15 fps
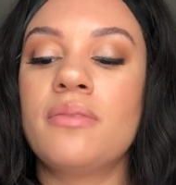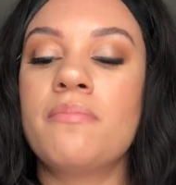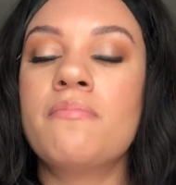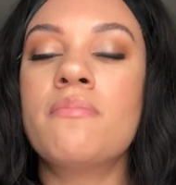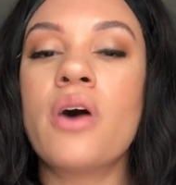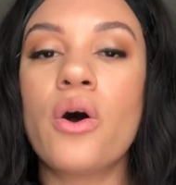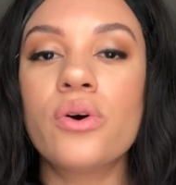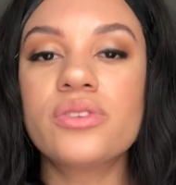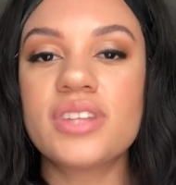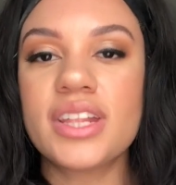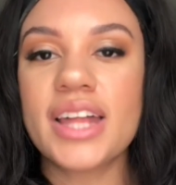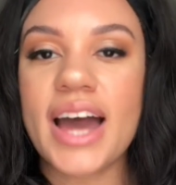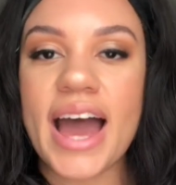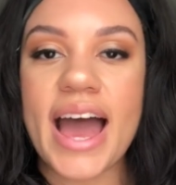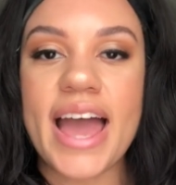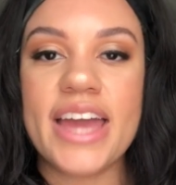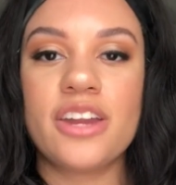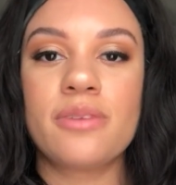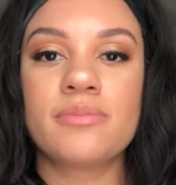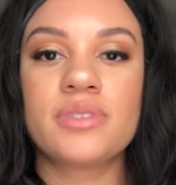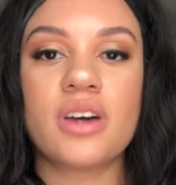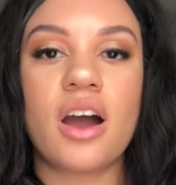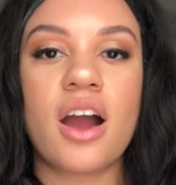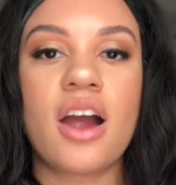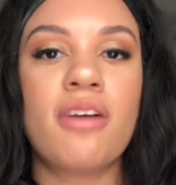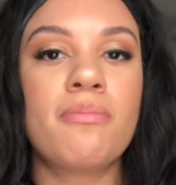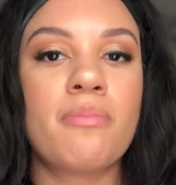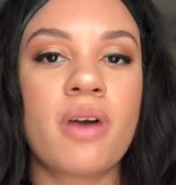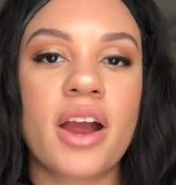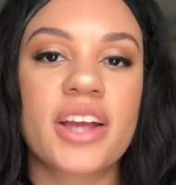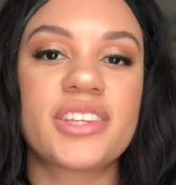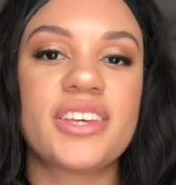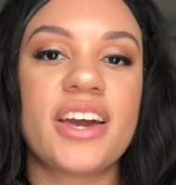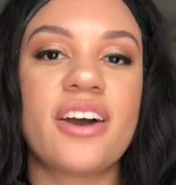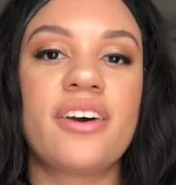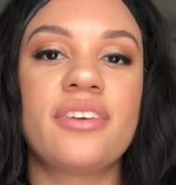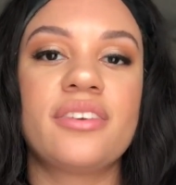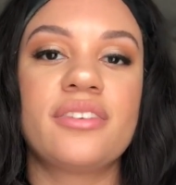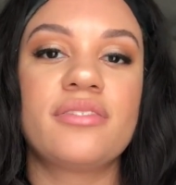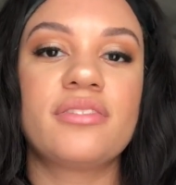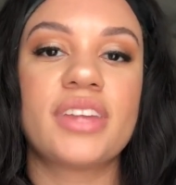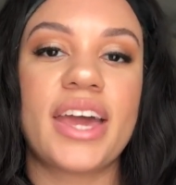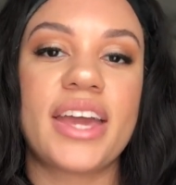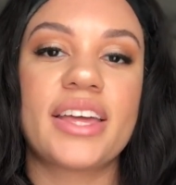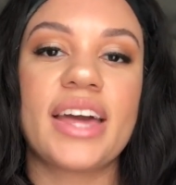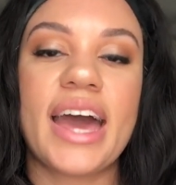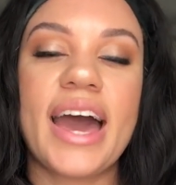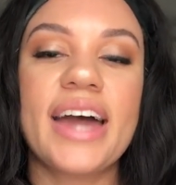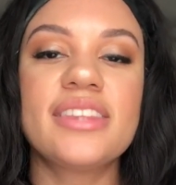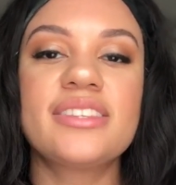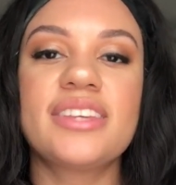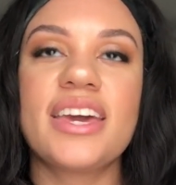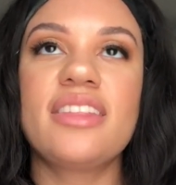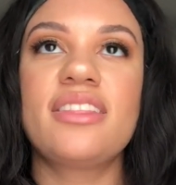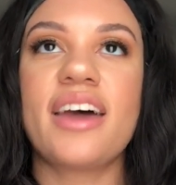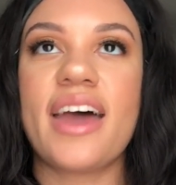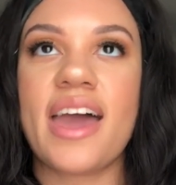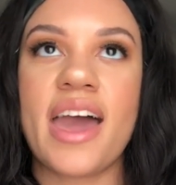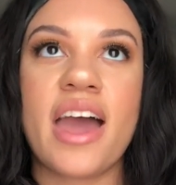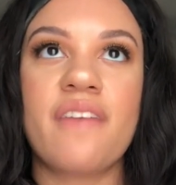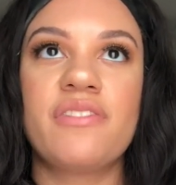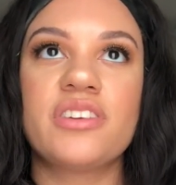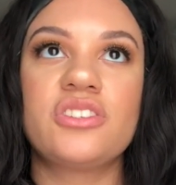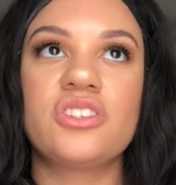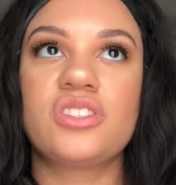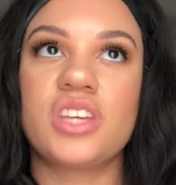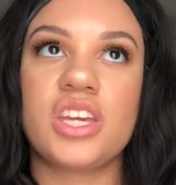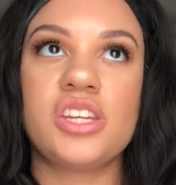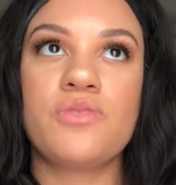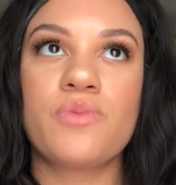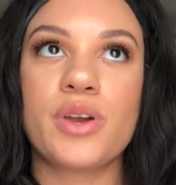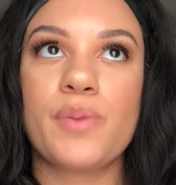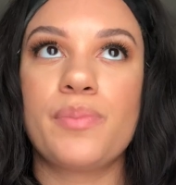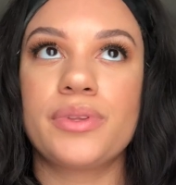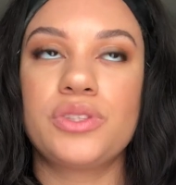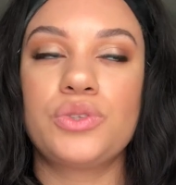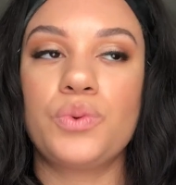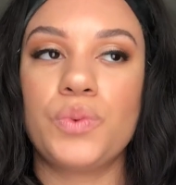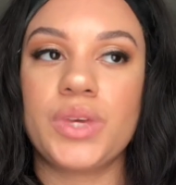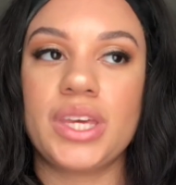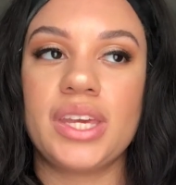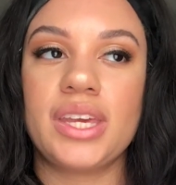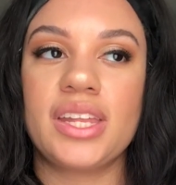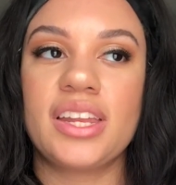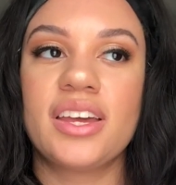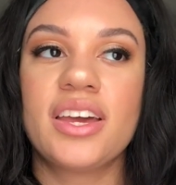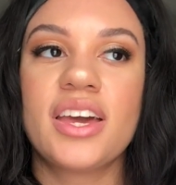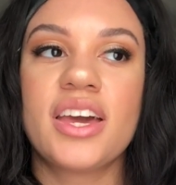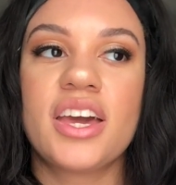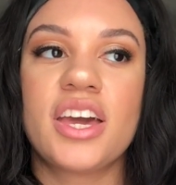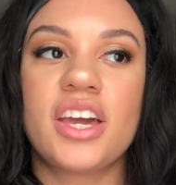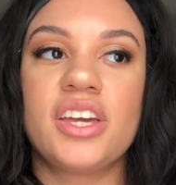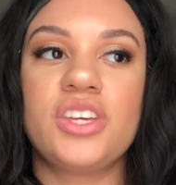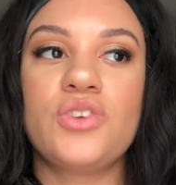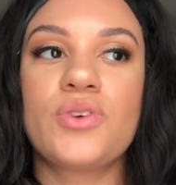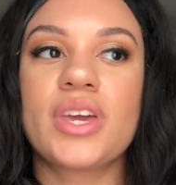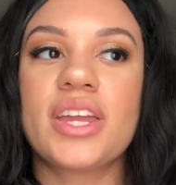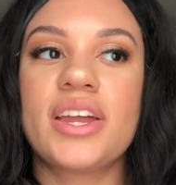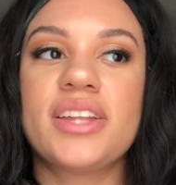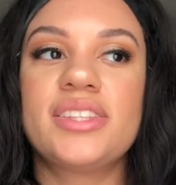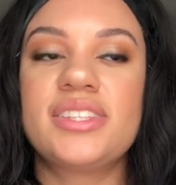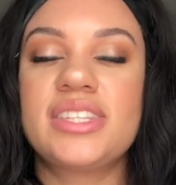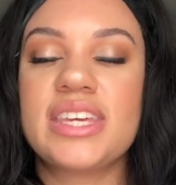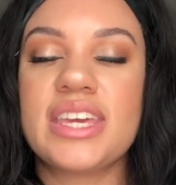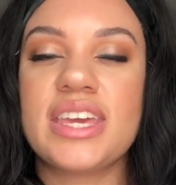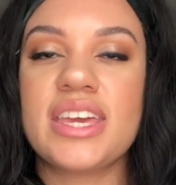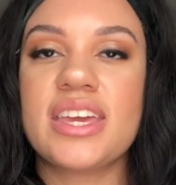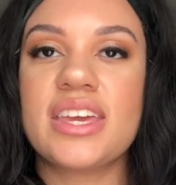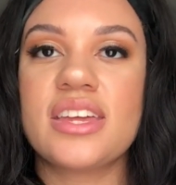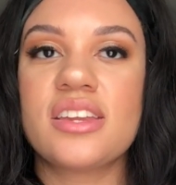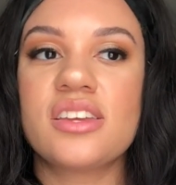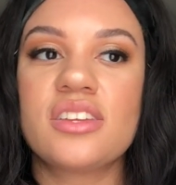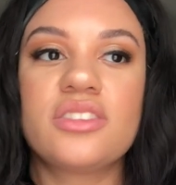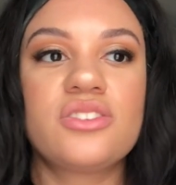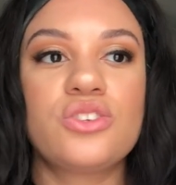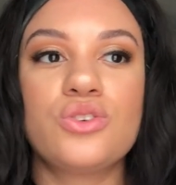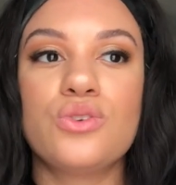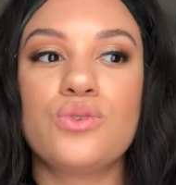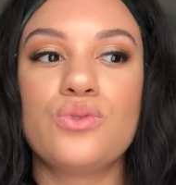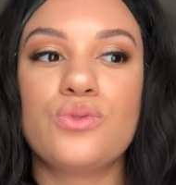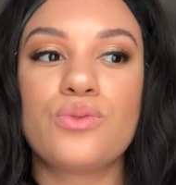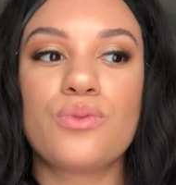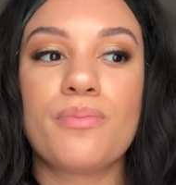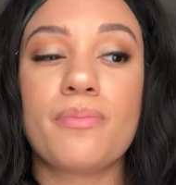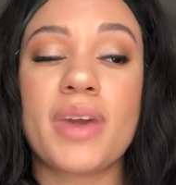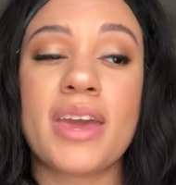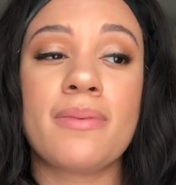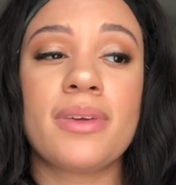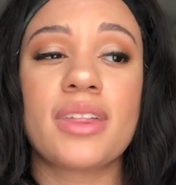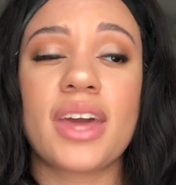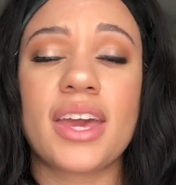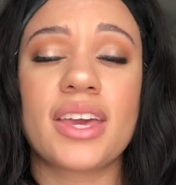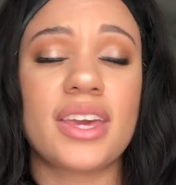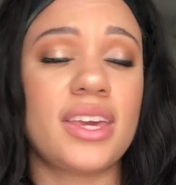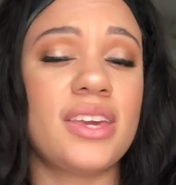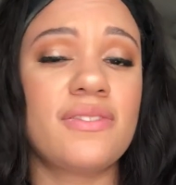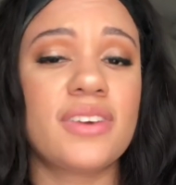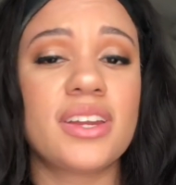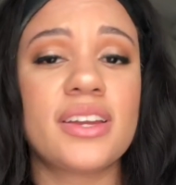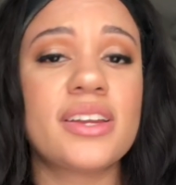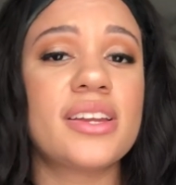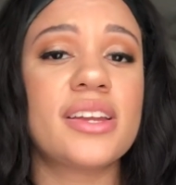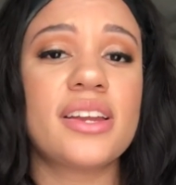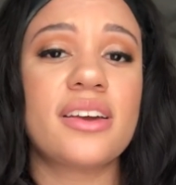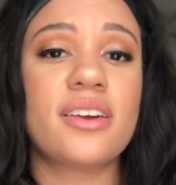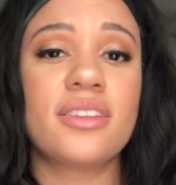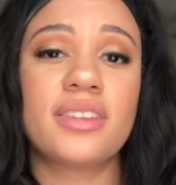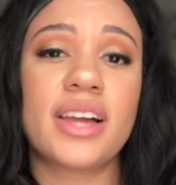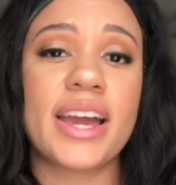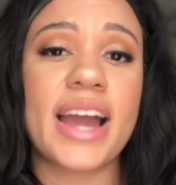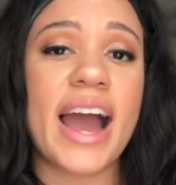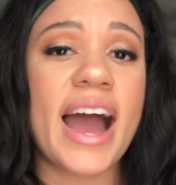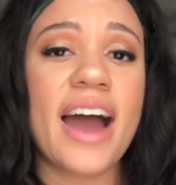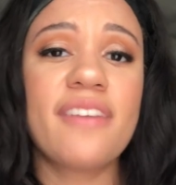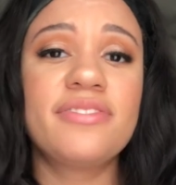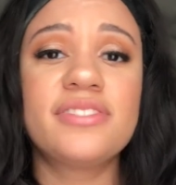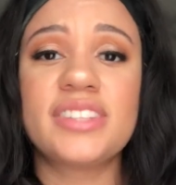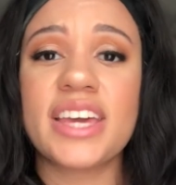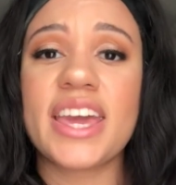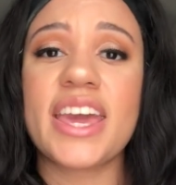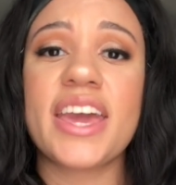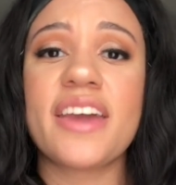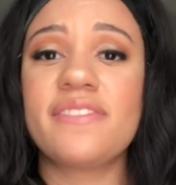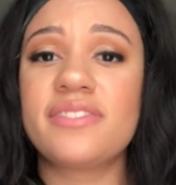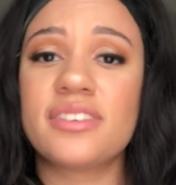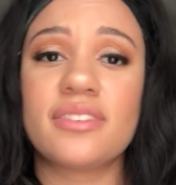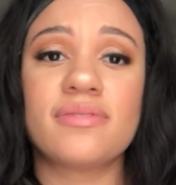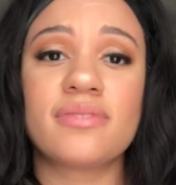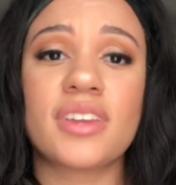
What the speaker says: most of the items are marked down. Like, I'd say the average is anywhere between, you get a 10 to maybe like, even like I've saved